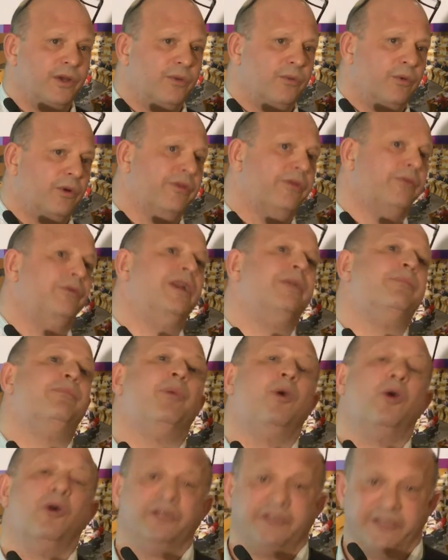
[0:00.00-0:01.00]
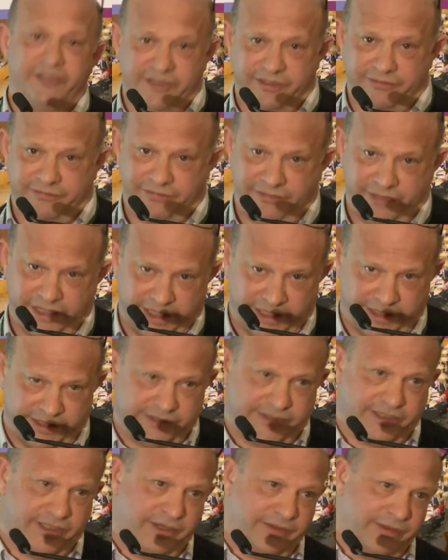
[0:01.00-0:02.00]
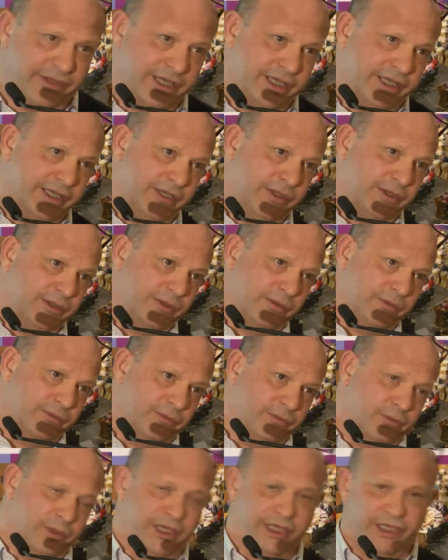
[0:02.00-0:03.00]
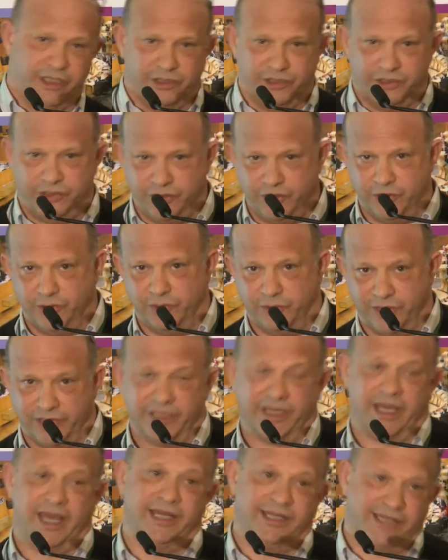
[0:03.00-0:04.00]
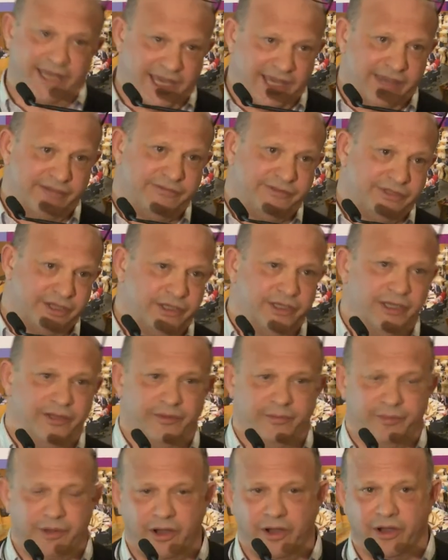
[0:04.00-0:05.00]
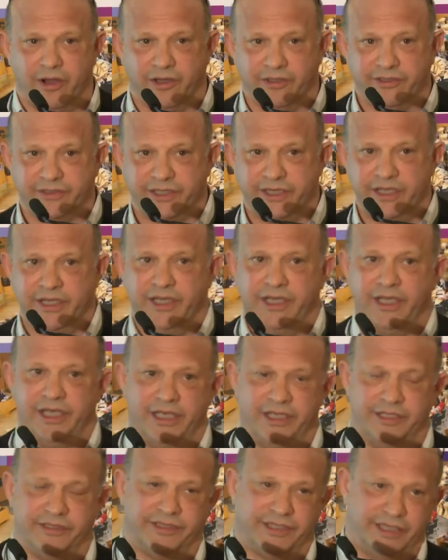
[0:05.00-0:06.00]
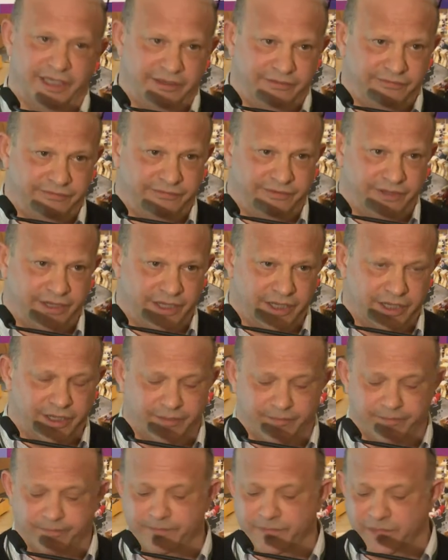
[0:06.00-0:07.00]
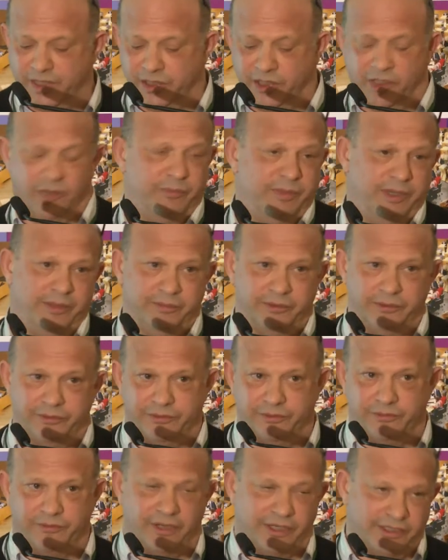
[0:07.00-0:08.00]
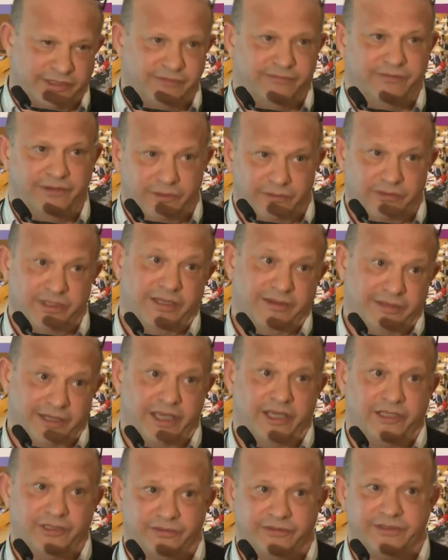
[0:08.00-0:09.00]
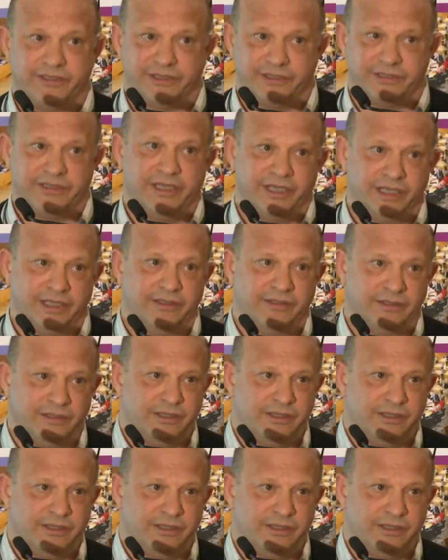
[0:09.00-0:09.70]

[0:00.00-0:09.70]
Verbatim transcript: One of the really positive things that I think we can do and and have done in the past is give um, young people the right to vote at the age of sixteen.